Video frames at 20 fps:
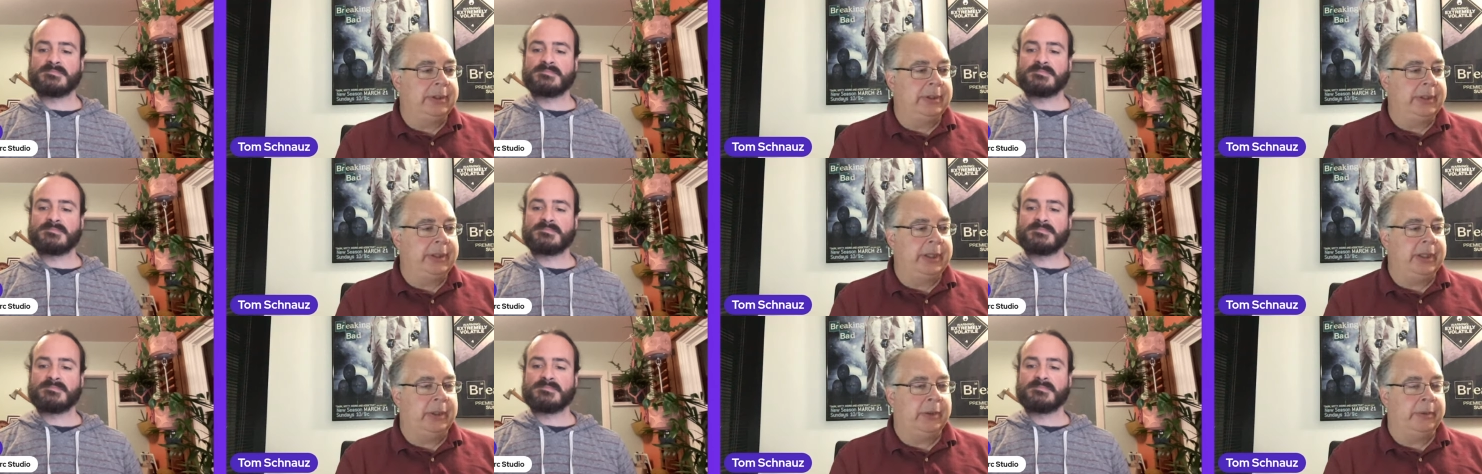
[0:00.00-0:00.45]

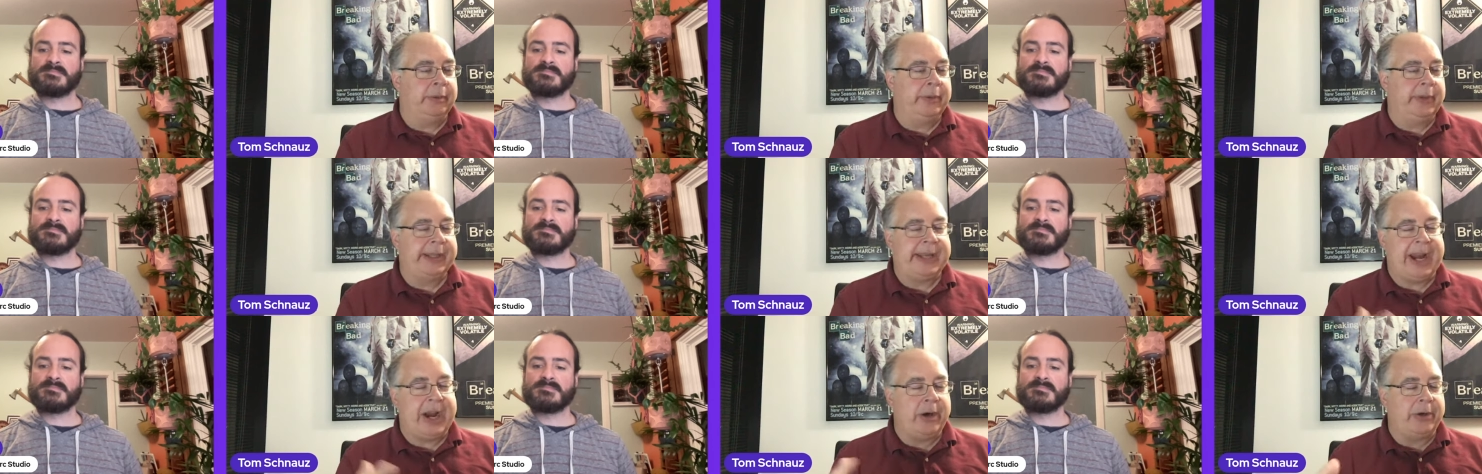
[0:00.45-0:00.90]
Speaker 1: you know the
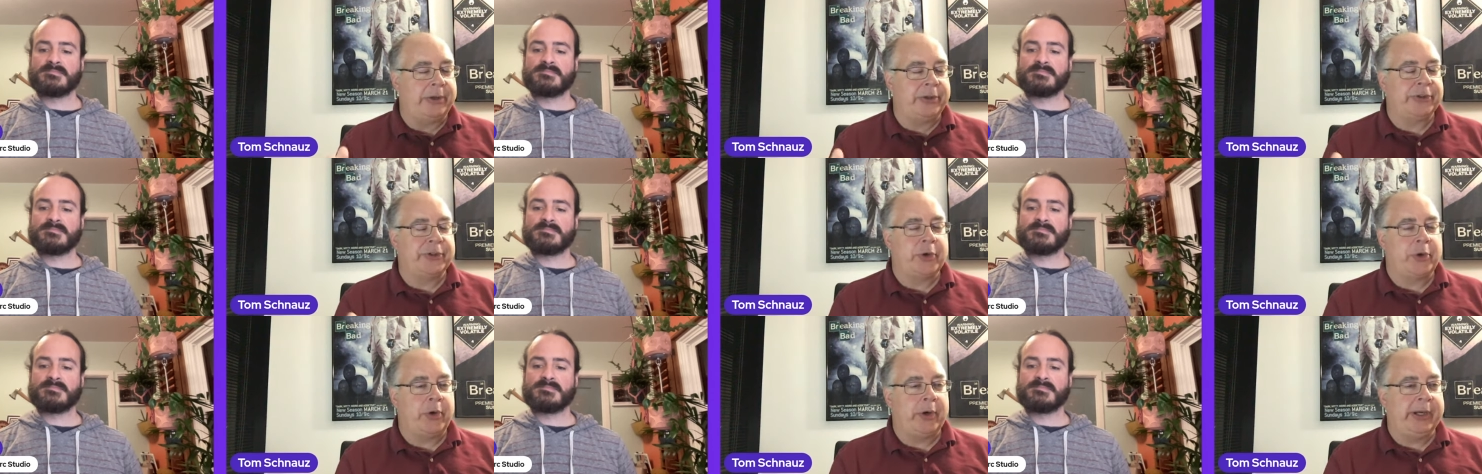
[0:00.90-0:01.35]
character
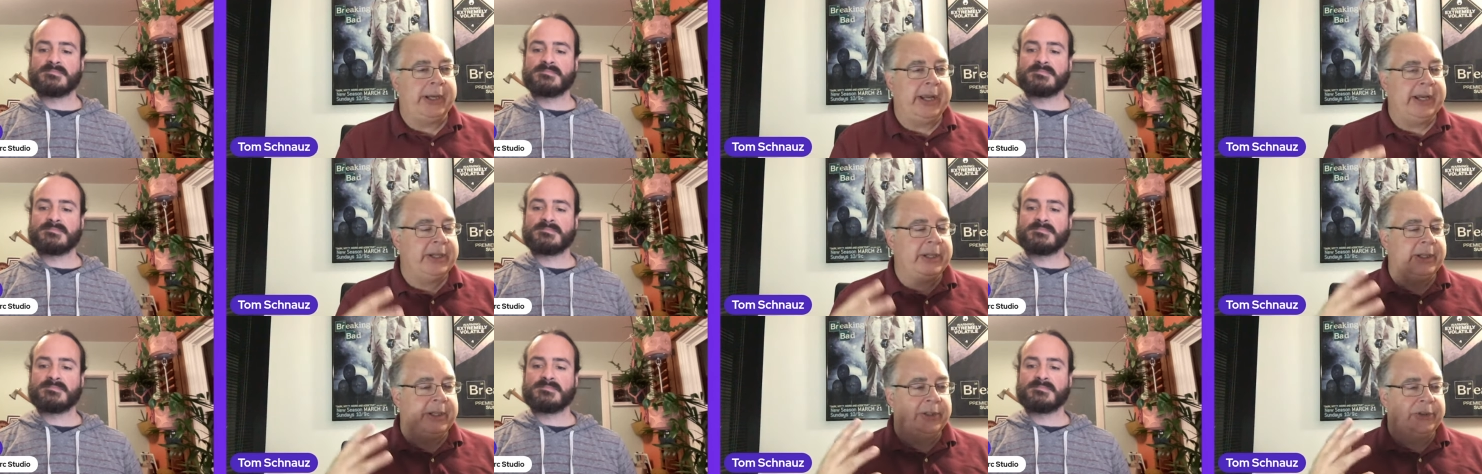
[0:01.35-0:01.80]
story
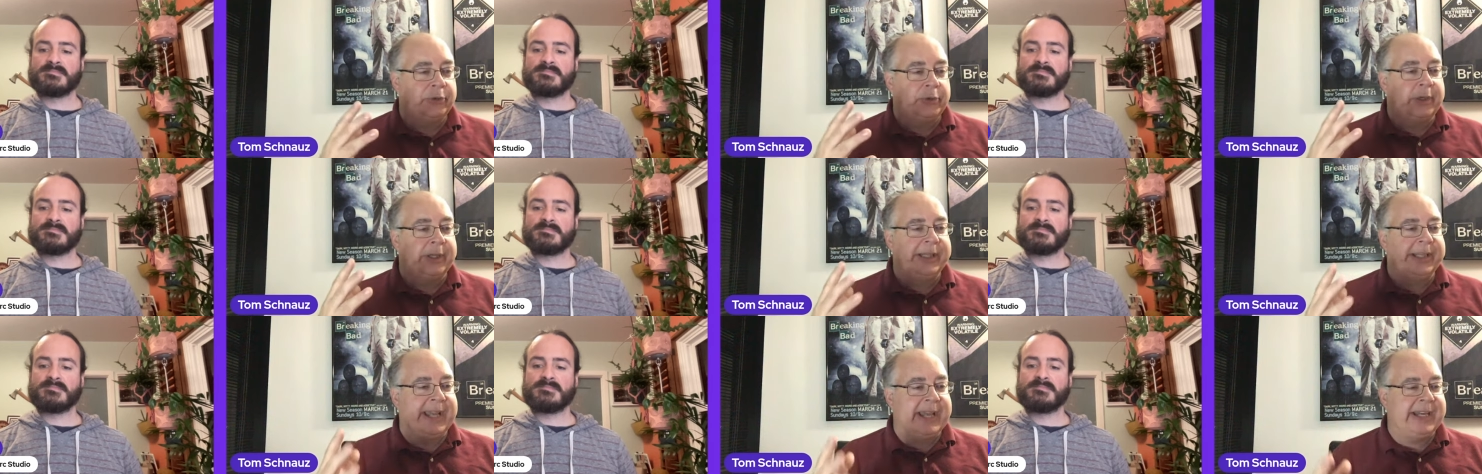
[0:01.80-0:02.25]
and it's
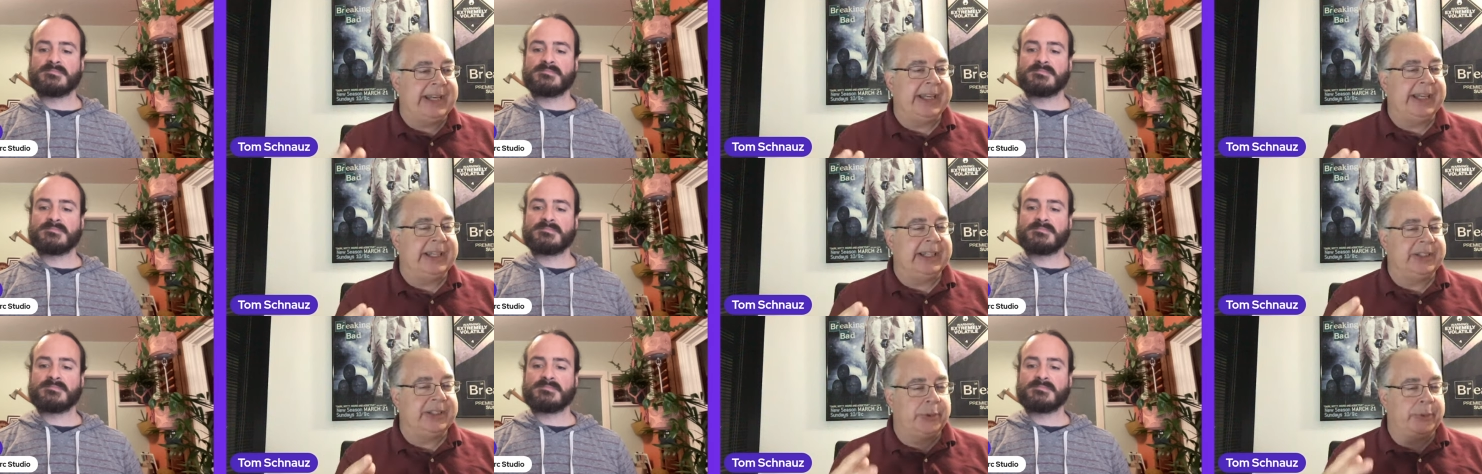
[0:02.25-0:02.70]
really getting
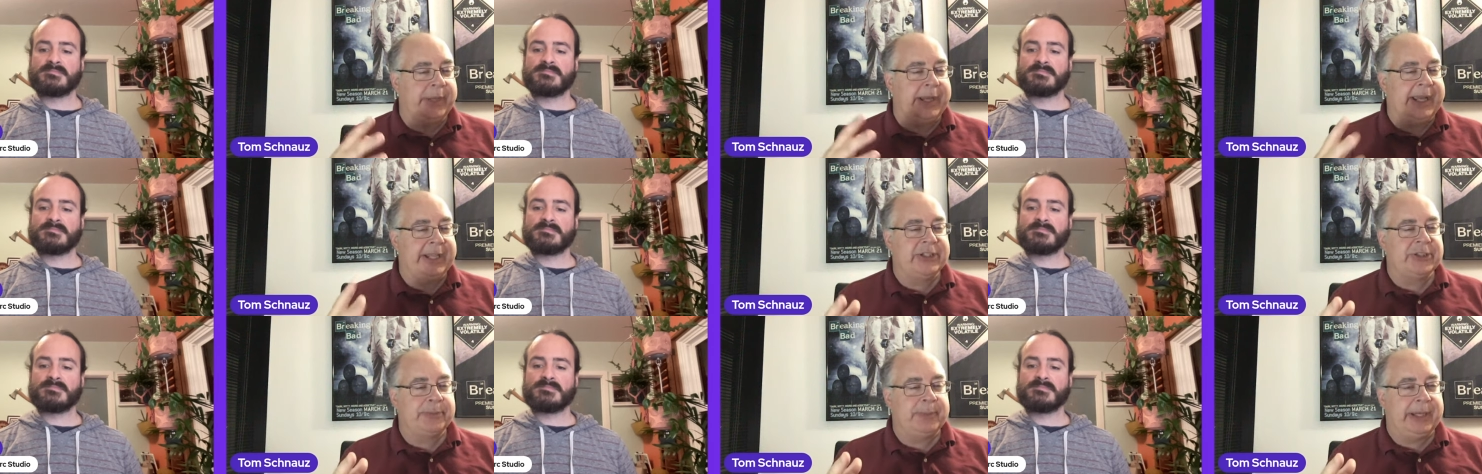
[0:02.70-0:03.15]
into a
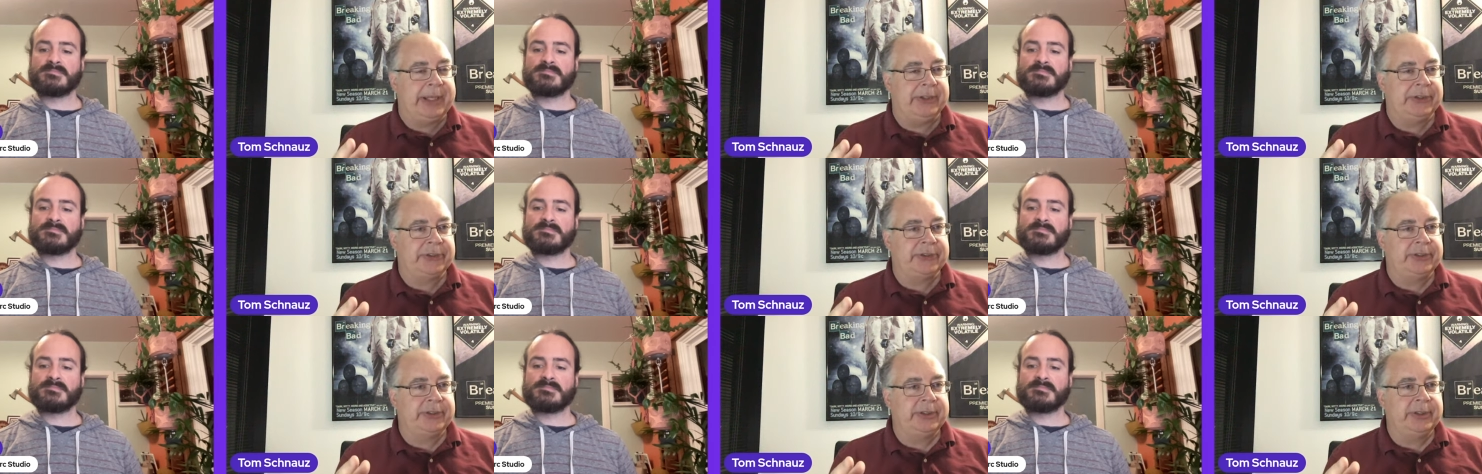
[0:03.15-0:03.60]

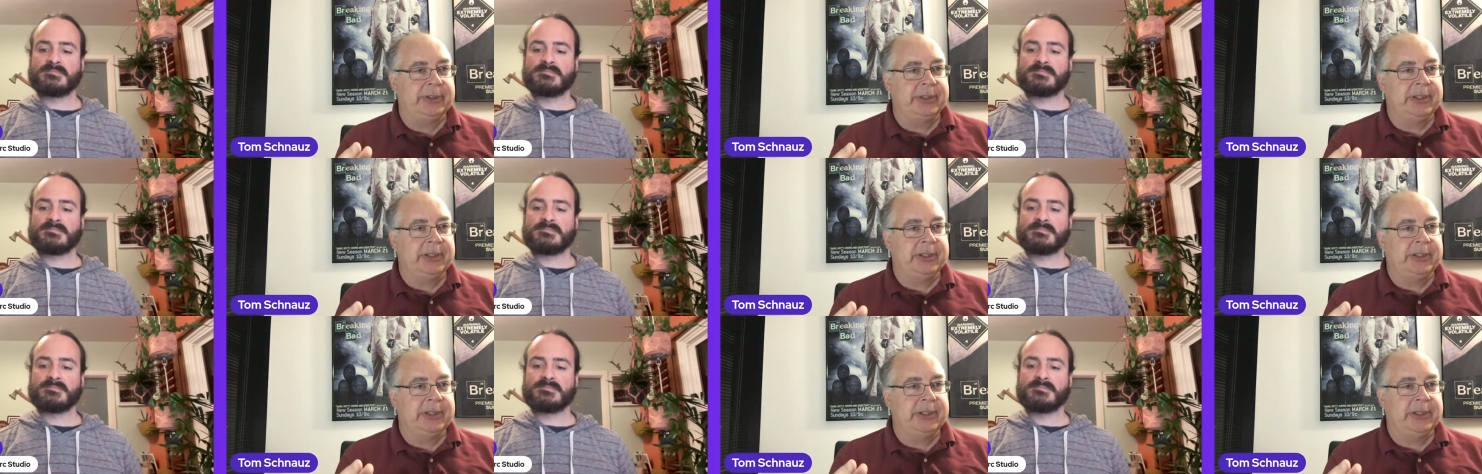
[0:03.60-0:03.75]
headspace